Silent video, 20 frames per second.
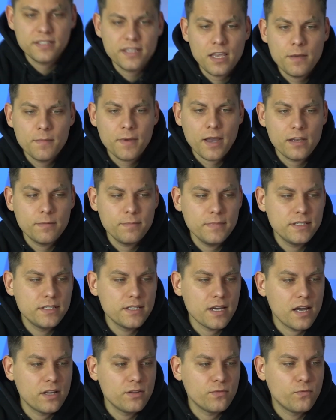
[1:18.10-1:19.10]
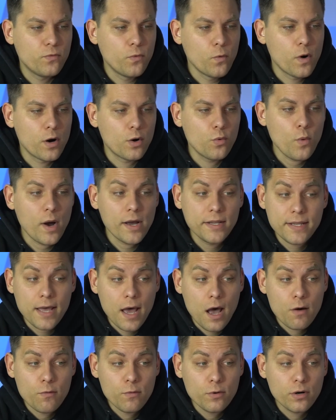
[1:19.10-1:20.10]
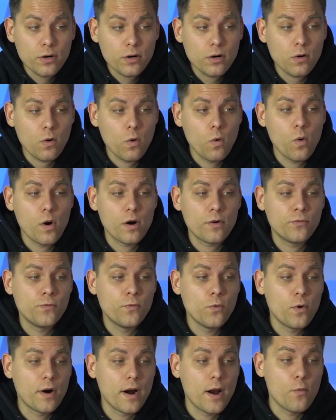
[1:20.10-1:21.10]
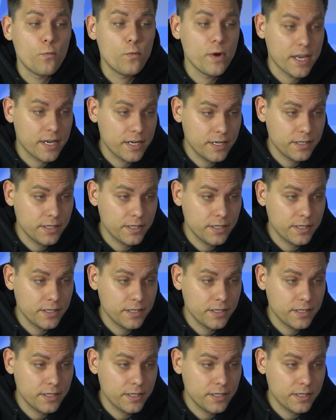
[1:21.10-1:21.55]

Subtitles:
same can be done for 1 hour or for a week.